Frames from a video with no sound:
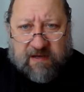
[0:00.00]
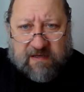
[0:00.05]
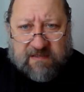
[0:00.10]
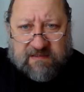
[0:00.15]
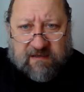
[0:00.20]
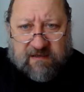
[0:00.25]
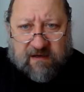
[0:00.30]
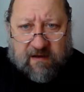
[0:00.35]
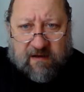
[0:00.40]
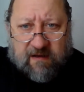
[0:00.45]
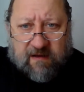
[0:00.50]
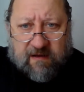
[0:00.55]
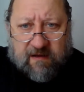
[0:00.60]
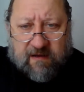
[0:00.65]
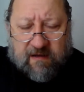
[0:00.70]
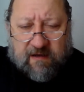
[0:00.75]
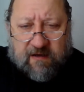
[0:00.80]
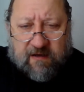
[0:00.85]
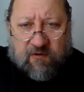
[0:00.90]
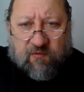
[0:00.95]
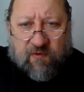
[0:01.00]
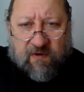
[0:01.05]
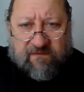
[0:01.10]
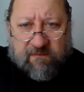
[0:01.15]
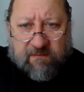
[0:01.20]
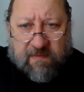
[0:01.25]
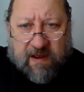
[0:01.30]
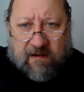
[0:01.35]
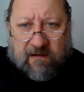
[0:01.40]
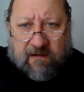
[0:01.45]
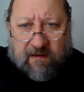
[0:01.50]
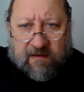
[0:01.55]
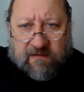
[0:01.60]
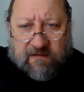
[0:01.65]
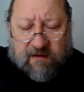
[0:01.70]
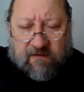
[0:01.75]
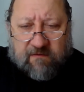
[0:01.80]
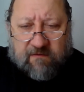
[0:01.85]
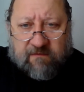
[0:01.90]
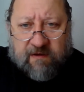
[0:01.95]
basic Revit
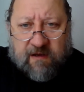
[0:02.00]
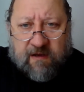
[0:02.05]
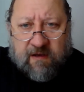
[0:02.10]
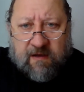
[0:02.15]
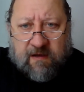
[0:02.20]
modeling done,